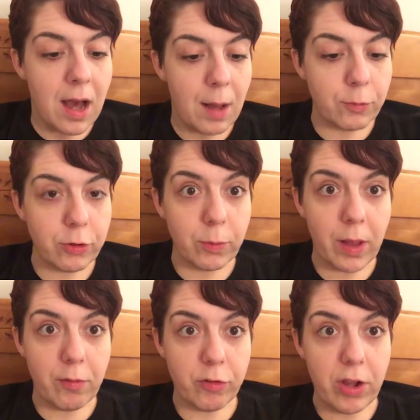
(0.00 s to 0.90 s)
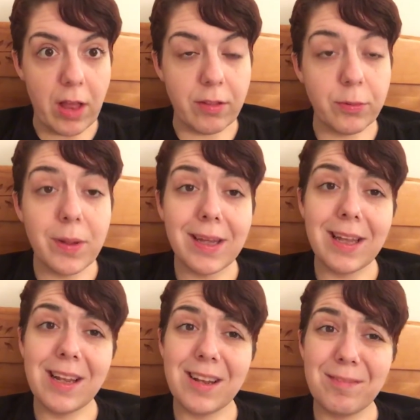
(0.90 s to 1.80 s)
I'm sure we'll have a chat this
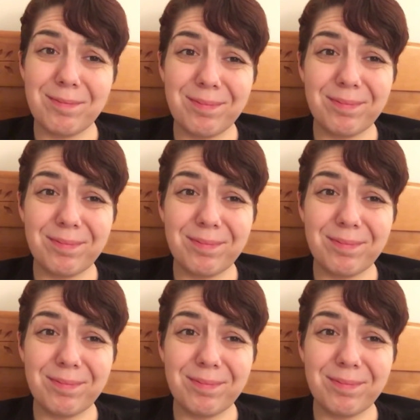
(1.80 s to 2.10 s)
weekend, and